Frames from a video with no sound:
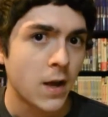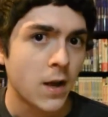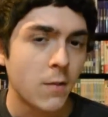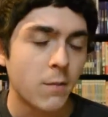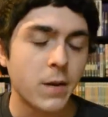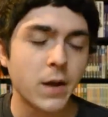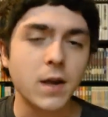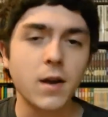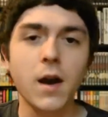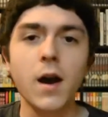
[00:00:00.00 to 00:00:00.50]

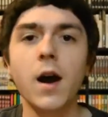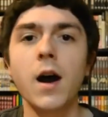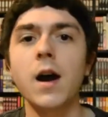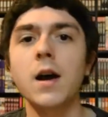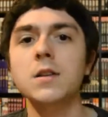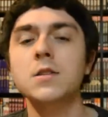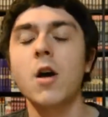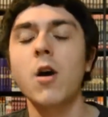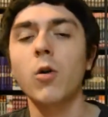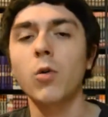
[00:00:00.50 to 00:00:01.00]

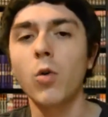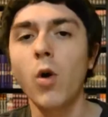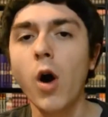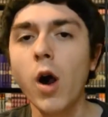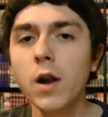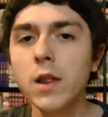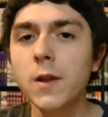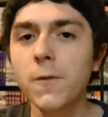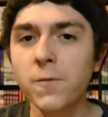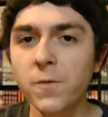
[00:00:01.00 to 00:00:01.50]
Because a
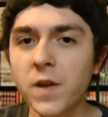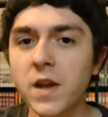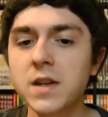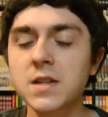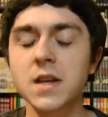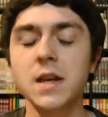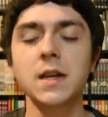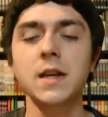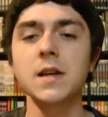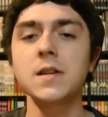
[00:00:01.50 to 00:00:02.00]
lot of the
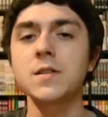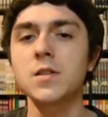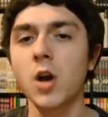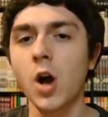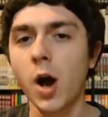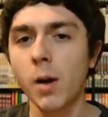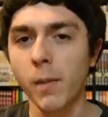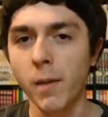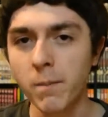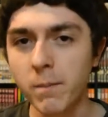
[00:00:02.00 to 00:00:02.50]
things that
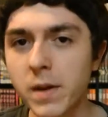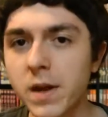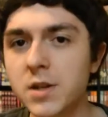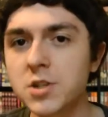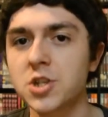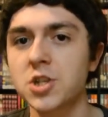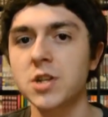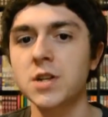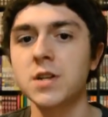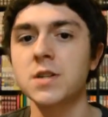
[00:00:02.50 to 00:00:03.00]
Gintama
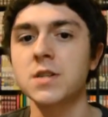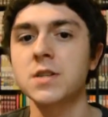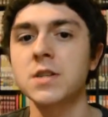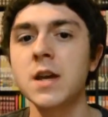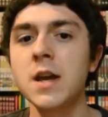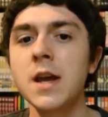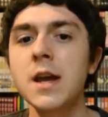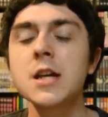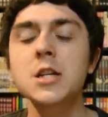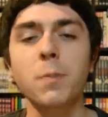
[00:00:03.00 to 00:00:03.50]
mentions
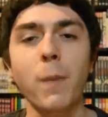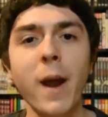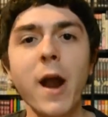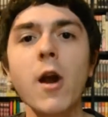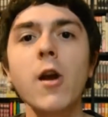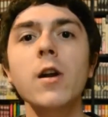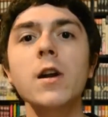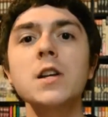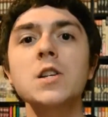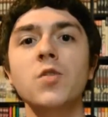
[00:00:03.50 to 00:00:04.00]
is
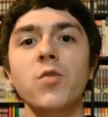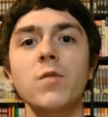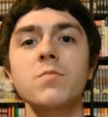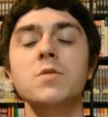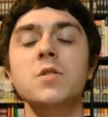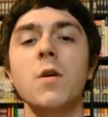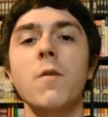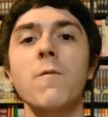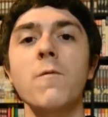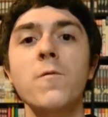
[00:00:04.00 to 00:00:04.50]
parodies from
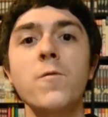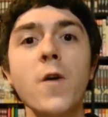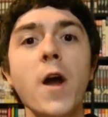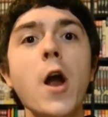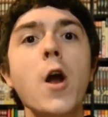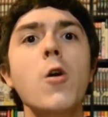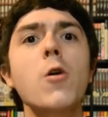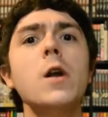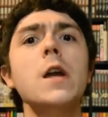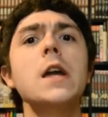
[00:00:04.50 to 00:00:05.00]
some
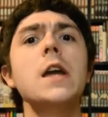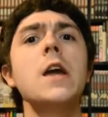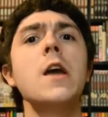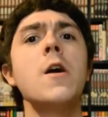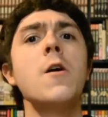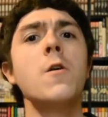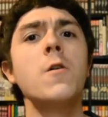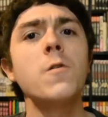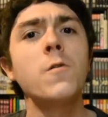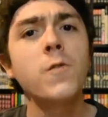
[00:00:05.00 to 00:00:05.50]
very,
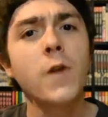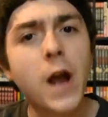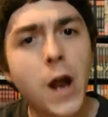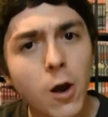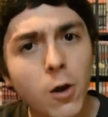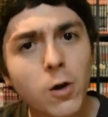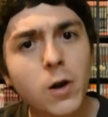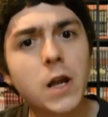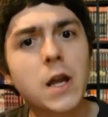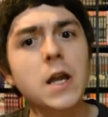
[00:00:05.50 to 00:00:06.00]

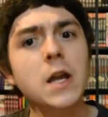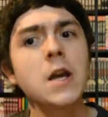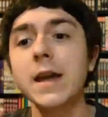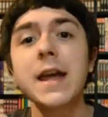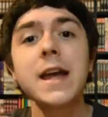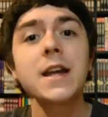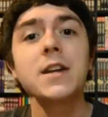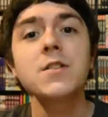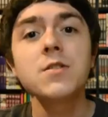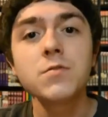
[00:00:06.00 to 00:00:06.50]
very
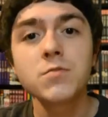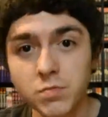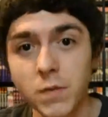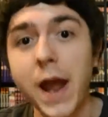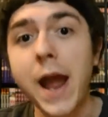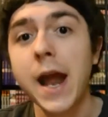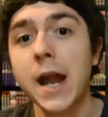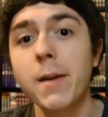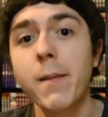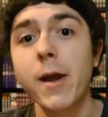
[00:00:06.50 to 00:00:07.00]
hidden
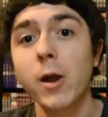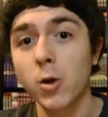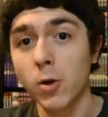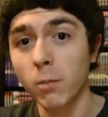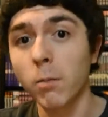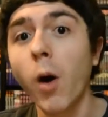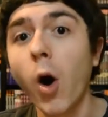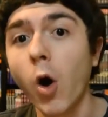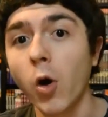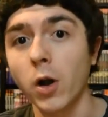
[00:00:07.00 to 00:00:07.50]
anime or
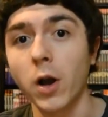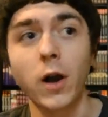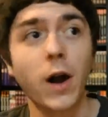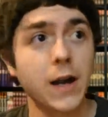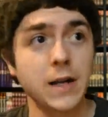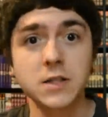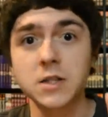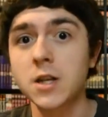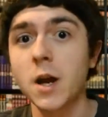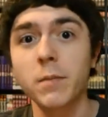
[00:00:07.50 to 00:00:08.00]
manga.
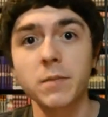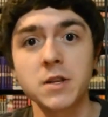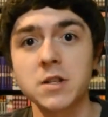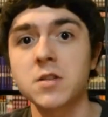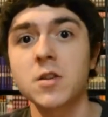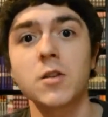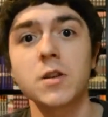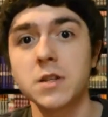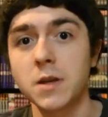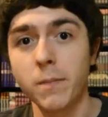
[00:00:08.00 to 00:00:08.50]
Like, some of the
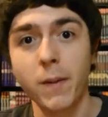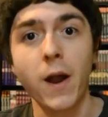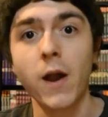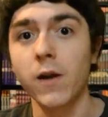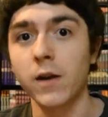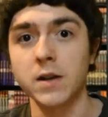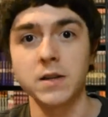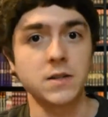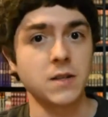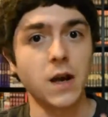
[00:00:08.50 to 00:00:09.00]
series it
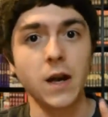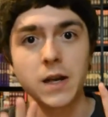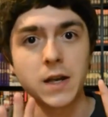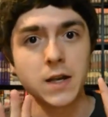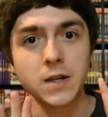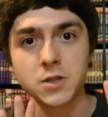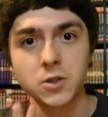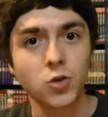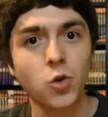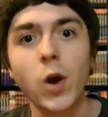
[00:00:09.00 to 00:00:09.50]
parodies. Like,
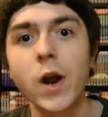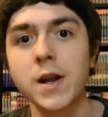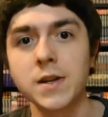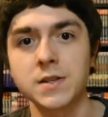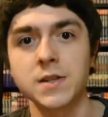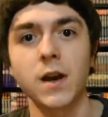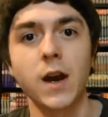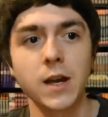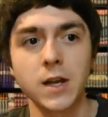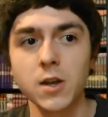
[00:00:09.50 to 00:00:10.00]
it's
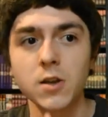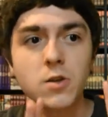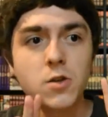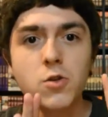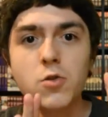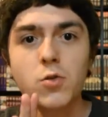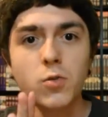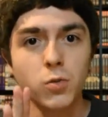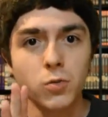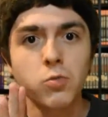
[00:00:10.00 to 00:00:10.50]
crazy. Like,
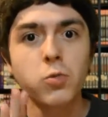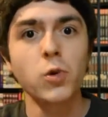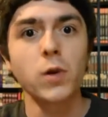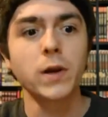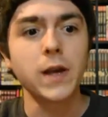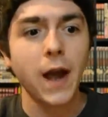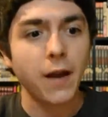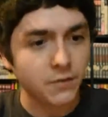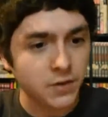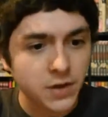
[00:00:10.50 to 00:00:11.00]
you would
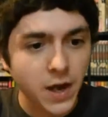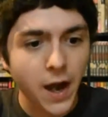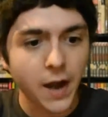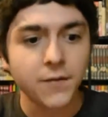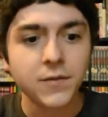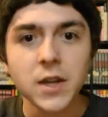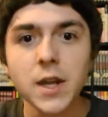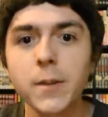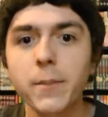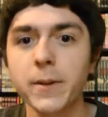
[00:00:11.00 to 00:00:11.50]
really have to
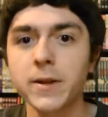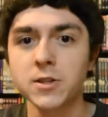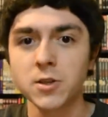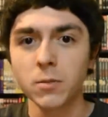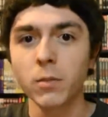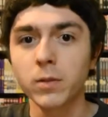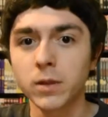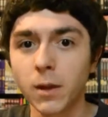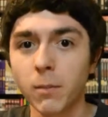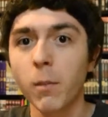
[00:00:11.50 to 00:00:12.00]
dive deep
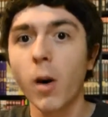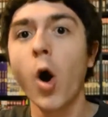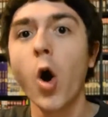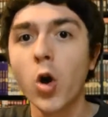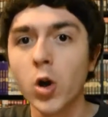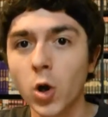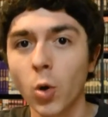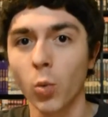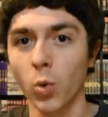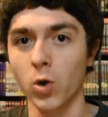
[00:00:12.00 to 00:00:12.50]
into the
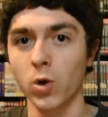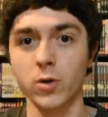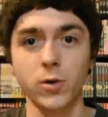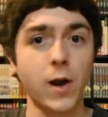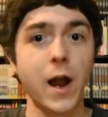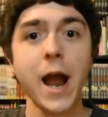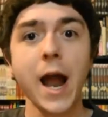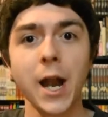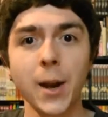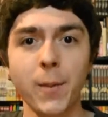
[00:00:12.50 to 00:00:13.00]
manga world or
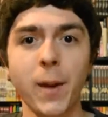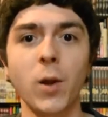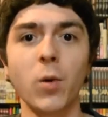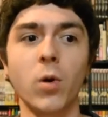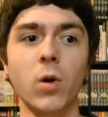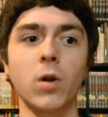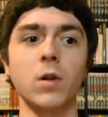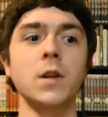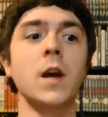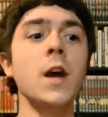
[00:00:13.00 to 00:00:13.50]
anime
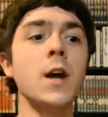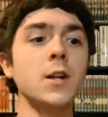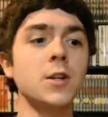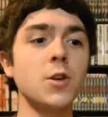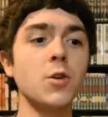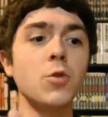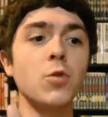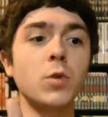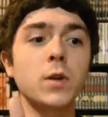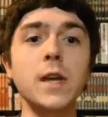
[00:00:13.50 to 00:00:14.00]
world
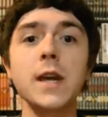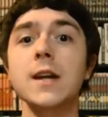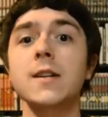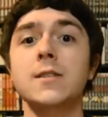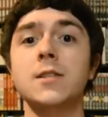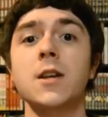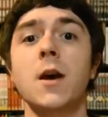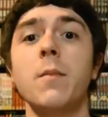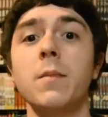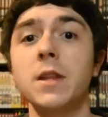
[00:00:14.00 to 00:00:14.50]
to get
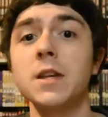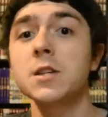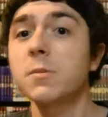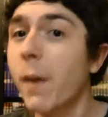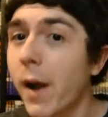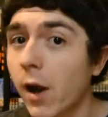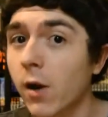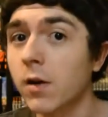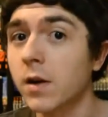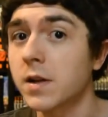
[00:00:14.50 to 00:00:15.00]
some of these
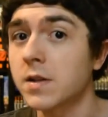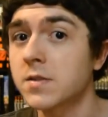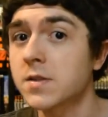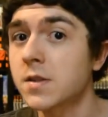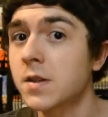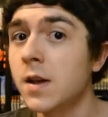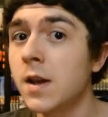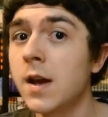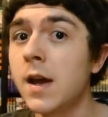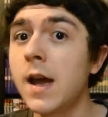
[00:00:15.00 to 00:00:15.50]

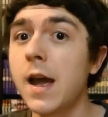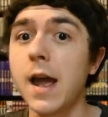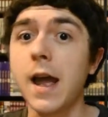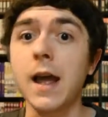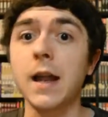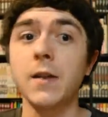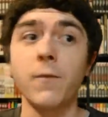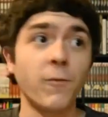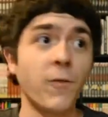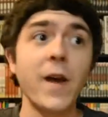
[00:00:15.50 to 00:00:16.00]
parodies.
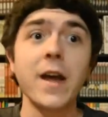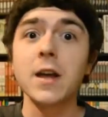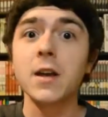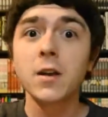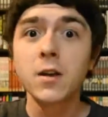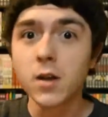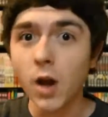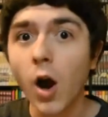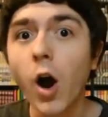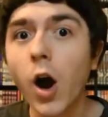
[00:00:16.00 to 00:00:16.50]
And
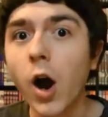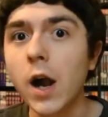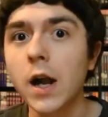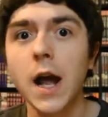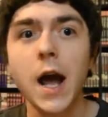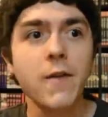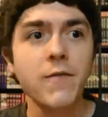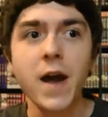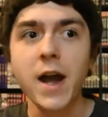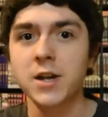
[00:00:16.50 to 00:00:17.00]
thank God
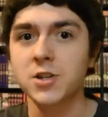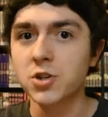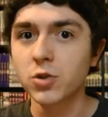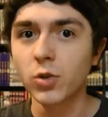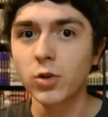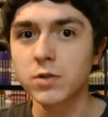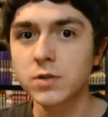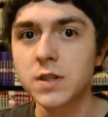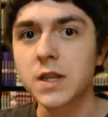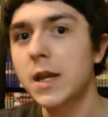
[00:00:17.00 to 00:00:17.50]
I've actually
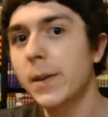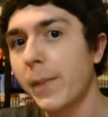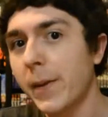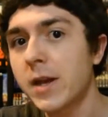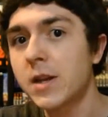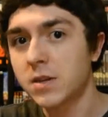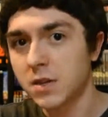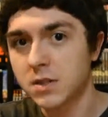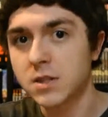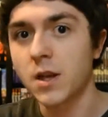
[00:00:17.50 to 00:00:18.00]
looked deep
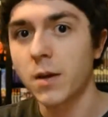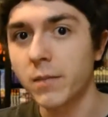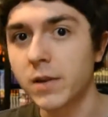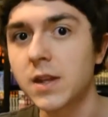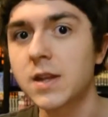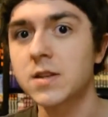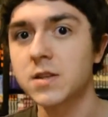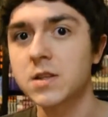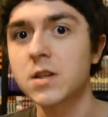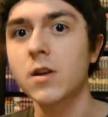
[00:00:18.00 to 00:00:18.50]
into some of
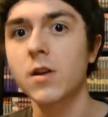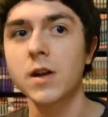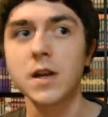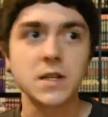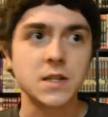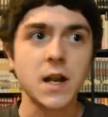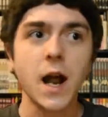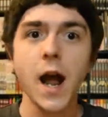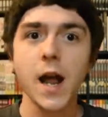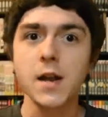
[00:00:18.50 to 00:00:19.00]
these
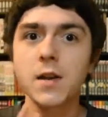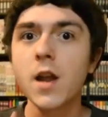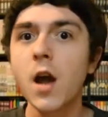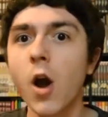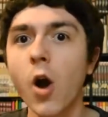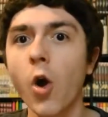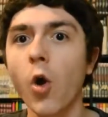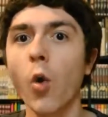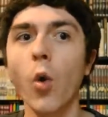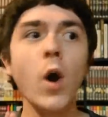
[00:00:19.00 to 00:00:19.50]
series, and I
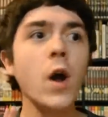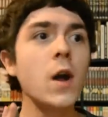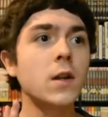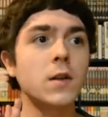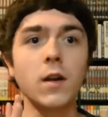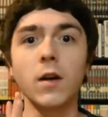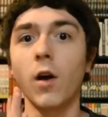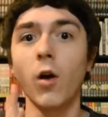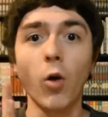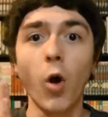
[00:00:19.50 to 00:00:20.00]
know
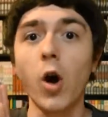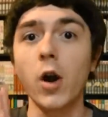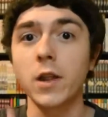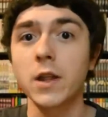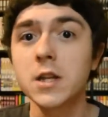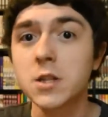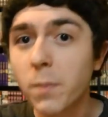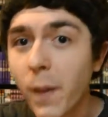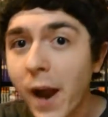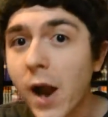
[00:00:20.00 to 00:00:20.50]
a lot of
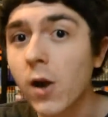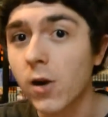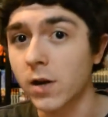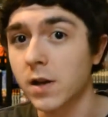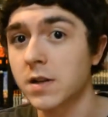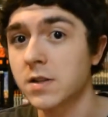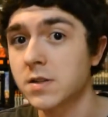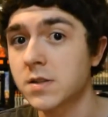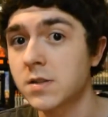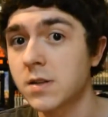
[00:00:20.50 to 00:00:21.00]
these
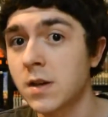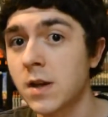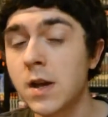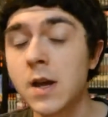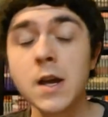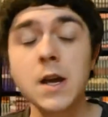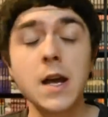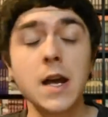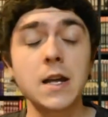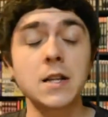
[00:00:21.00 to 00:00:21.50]
parodies.
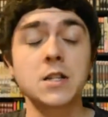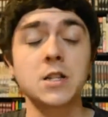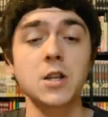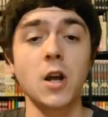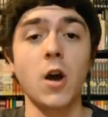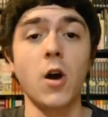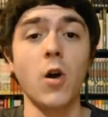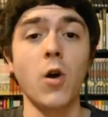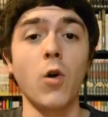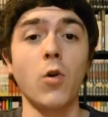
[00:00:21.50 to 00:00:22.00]
And
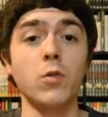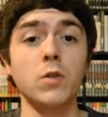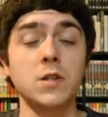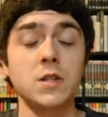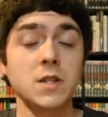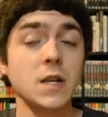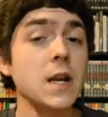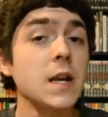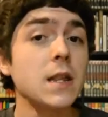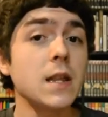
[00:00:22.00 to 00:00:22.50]
so, to
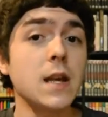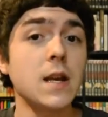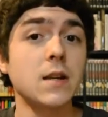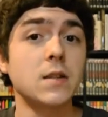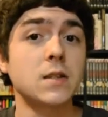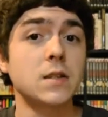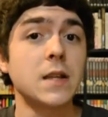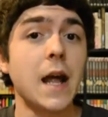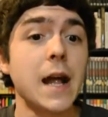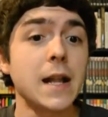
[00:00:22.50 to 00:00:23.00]
see
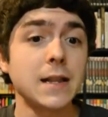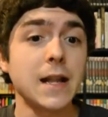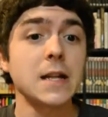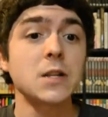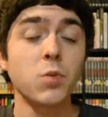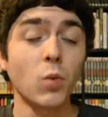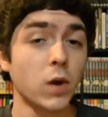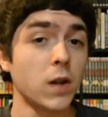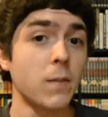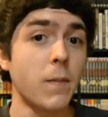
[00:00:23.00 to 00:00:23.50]
this,
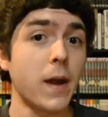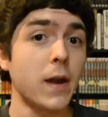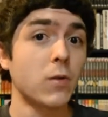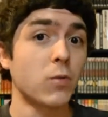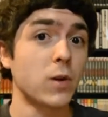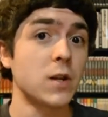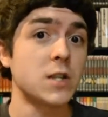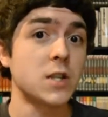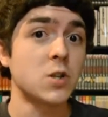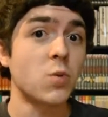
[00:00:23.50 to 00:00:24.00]
that's one of the main
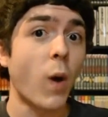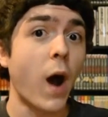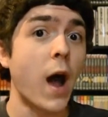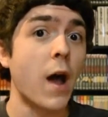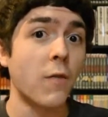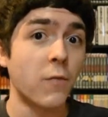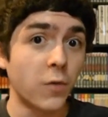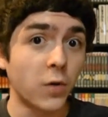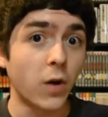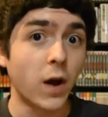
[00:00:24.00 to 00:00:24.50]
reasons why
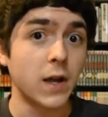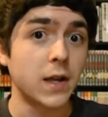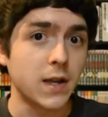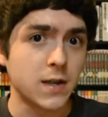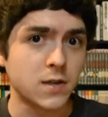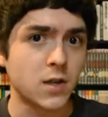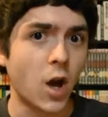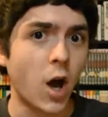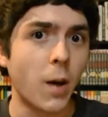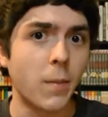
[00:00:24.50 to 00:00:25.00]
I feel like
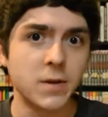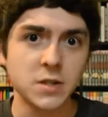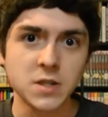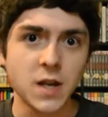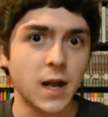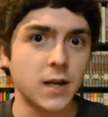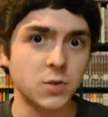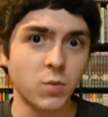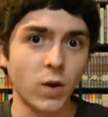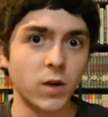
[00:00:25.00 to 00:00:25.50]
Gintama is
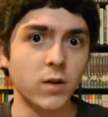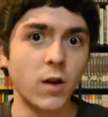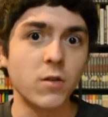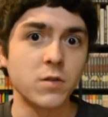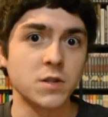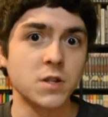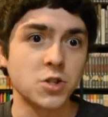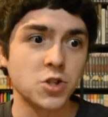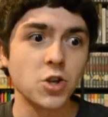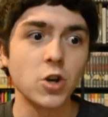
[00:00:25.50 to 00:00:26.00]
not as well known
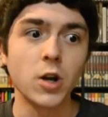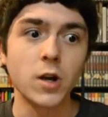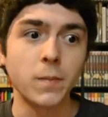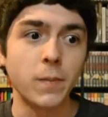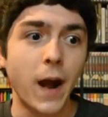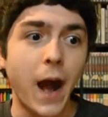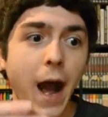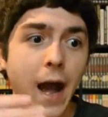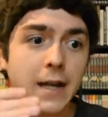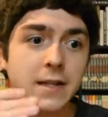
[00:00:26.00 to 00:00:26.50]
as it should,
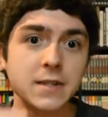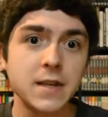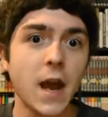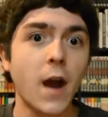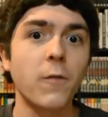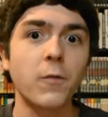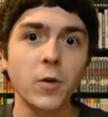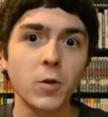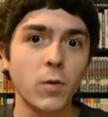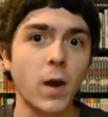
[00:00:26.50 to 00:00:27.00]
but I
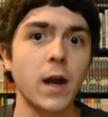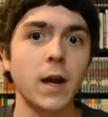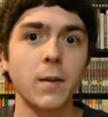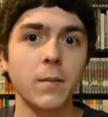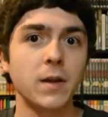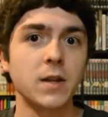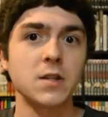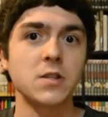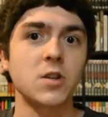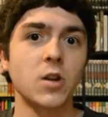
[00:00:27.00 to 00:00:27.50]
definitely
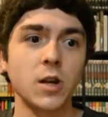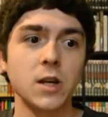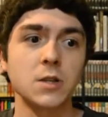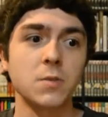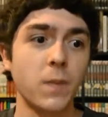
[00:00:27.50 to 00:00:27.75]
recommend the series